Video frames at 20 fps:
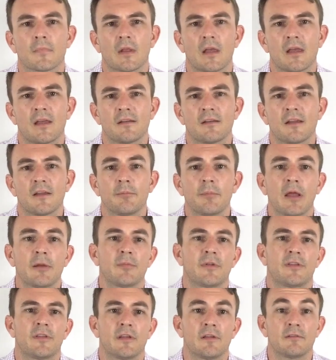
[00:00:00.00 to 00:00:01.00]
And it made
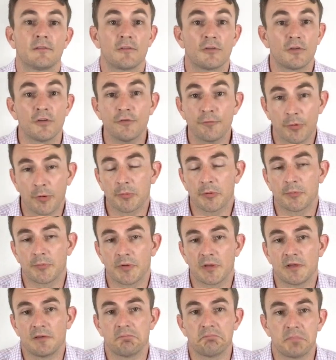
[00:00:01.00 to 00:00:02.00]
me think, you've
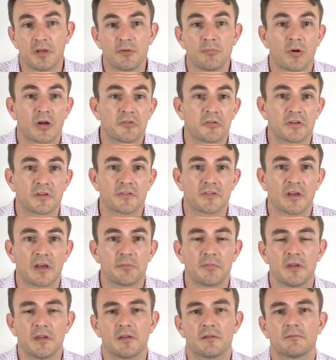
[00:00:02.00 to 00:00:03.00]
probably been wondering the same
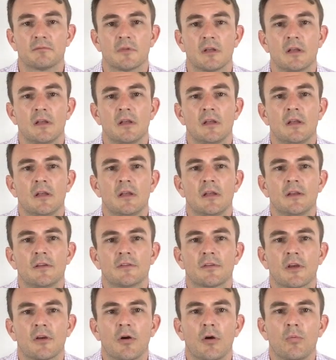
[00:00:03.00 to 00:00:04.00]
thing.
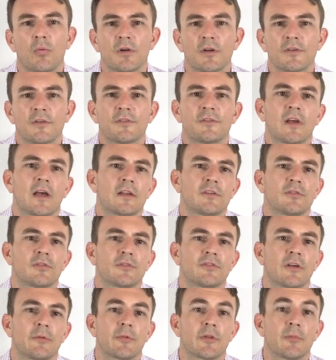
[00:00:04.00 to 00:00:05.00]
So I wanted to touch
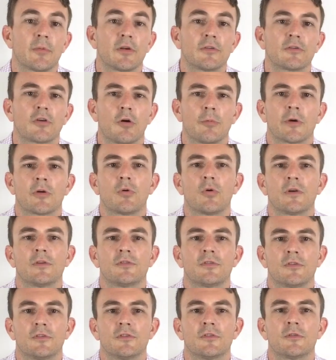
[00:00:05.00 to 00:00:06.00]
on some of the most common
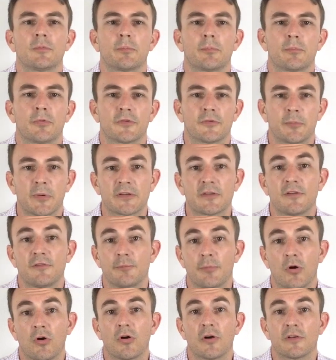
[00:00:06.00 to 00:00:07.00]
questions prospective
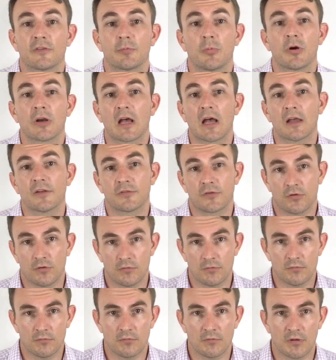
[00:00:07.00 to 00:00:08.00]
buyers might ask
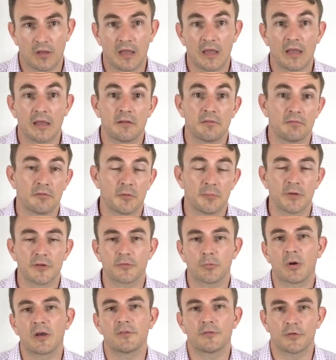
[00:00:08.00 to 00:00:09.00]
you and the
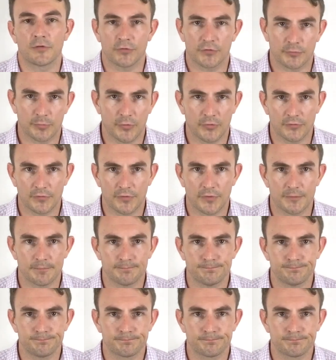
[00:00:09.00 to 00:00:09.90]
best ways to respond to them.